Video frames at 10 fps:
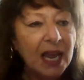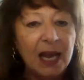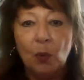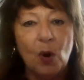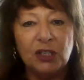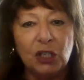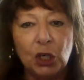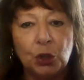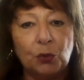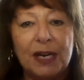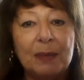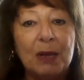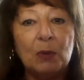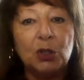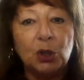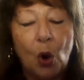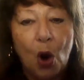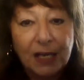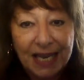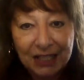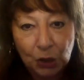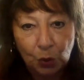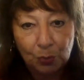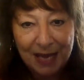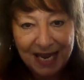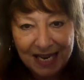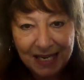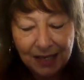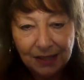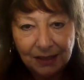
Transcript: It wasn't a dream. He was talking to me.